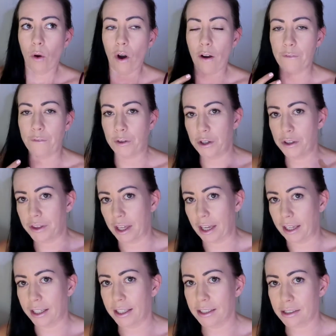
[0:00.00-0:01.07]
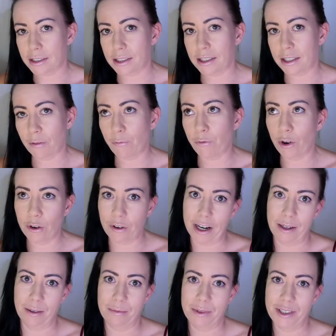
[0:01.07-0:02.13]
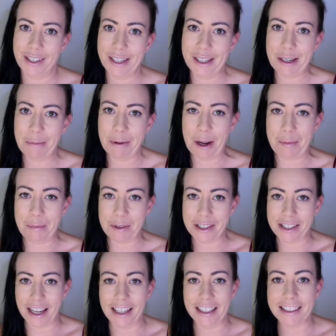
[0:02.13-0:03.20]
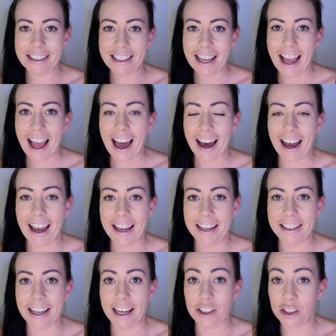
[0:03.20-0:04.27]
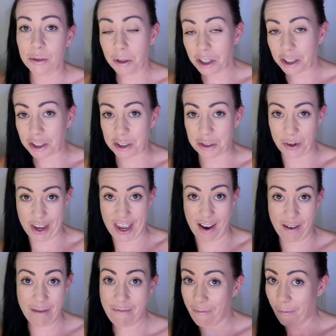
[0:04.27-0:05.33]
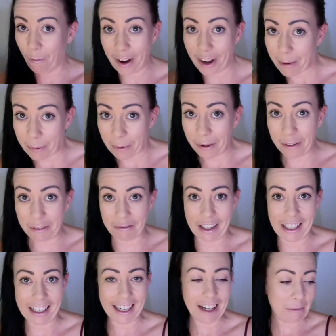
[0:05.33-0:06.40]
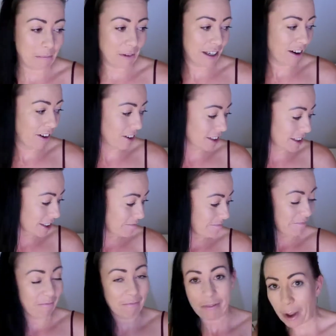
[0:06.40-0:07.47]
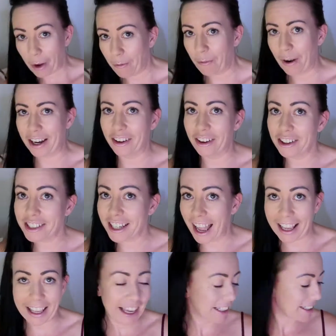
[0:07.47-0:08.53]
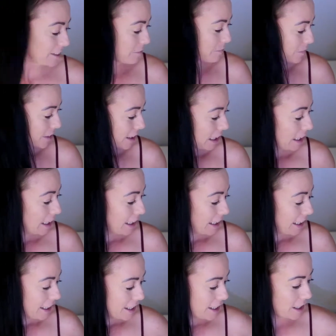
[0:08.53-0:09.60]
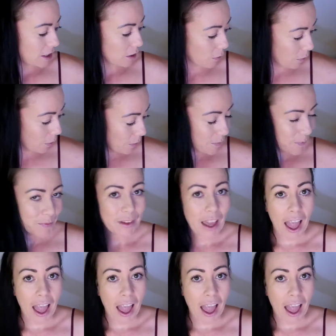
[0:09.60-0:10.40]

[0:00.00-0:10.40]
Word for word: a few things, 4 items to be precise, and I just wanted to show you what I bought really, because why not, I guess. So